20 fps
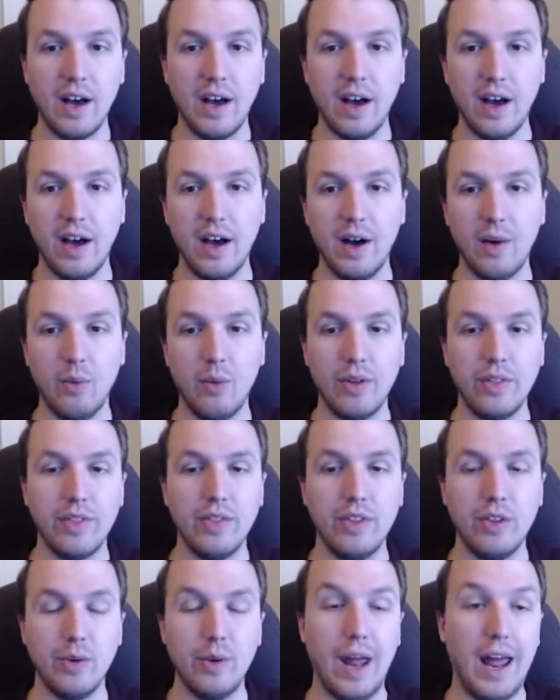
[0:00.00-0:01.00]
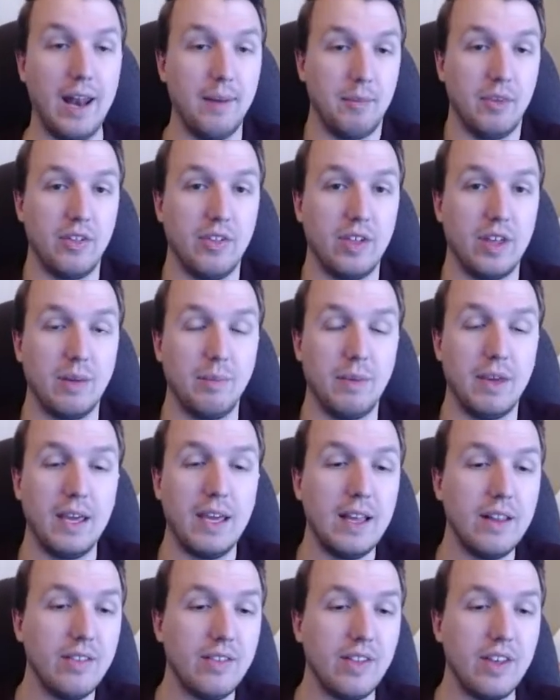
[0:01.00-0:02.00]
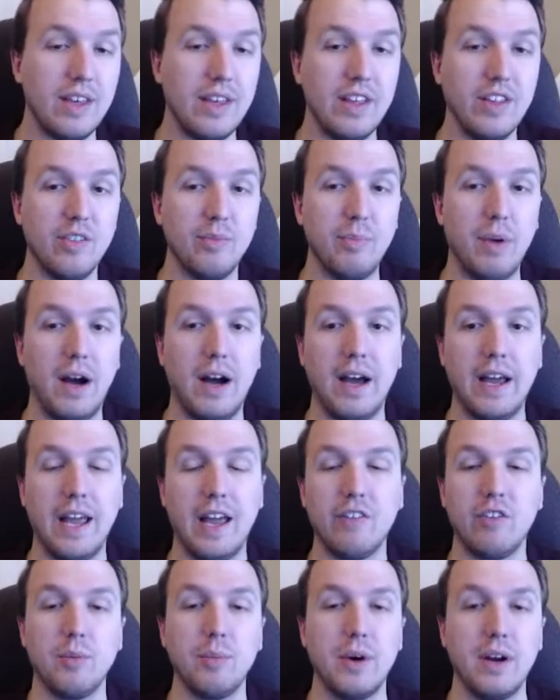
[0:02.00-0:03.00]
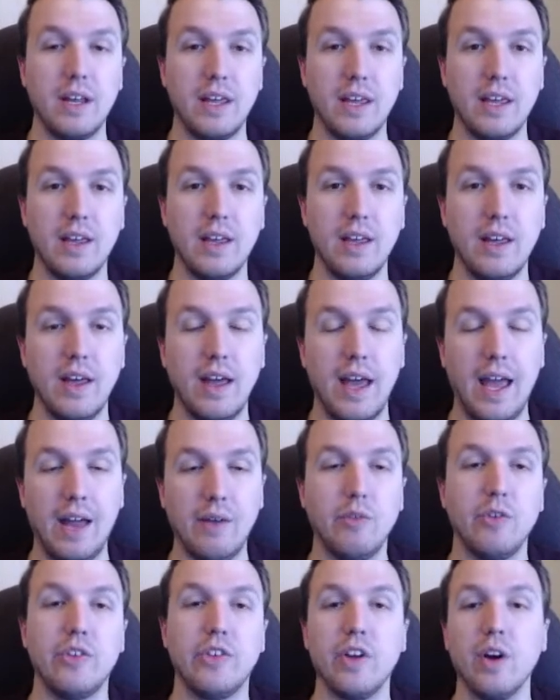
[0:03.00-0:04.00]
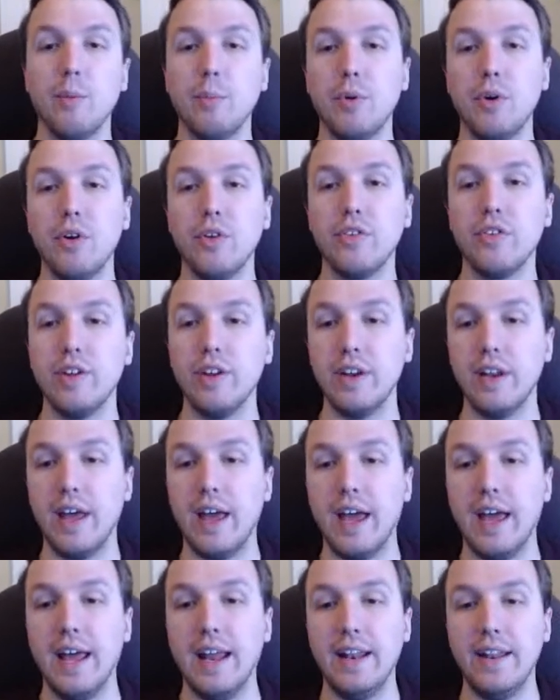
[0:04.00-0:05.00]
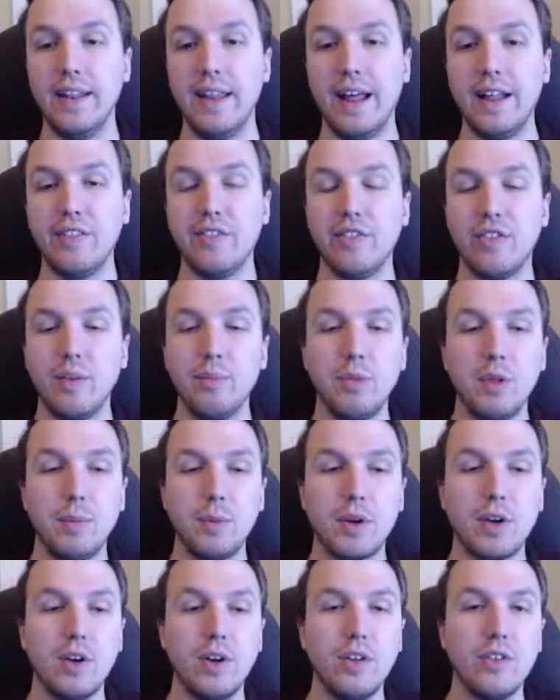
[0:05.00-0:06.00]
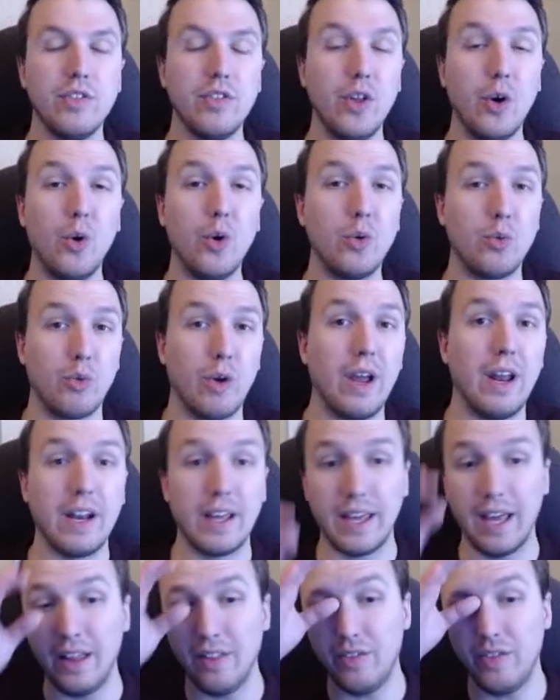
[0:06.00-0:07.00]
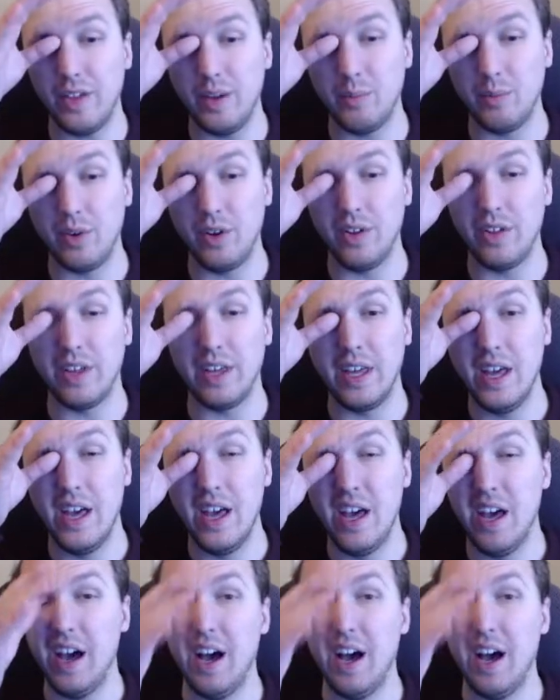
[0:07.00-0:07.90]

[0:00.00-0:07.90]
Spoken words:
What unanimously means is by everybody, every single person. And that's simply because no one ran against him, really.